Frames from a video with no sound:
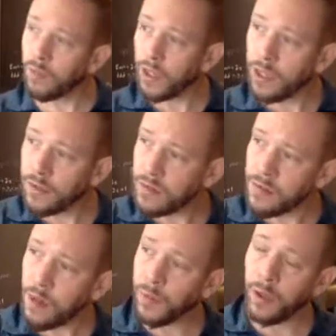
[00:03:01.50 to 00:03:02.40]
monkeys,
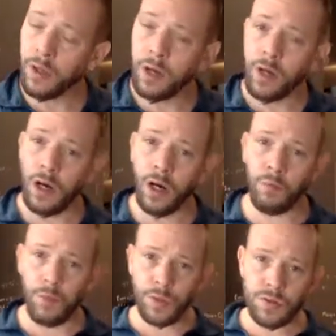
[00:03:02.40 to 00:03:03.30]
stop it.
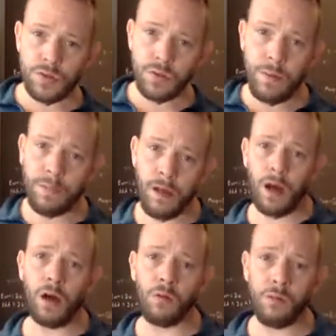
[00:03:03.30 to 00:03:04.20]
Most
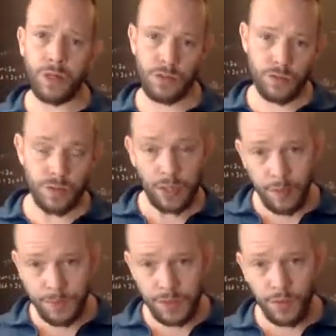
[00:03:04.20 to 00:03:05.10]
ranges are set
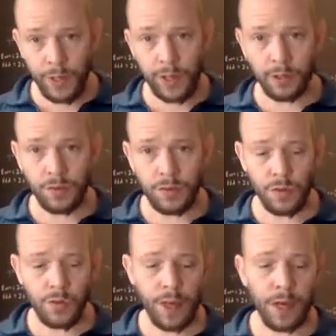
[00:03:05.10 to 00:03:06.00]
up this way
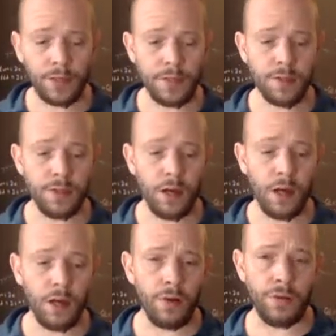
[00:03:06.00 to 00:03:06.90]
so that
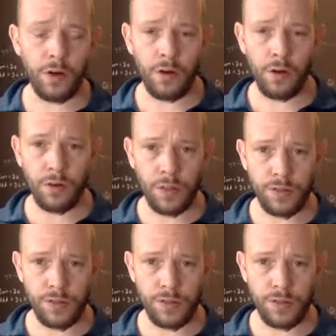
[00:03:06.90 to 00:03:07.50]
there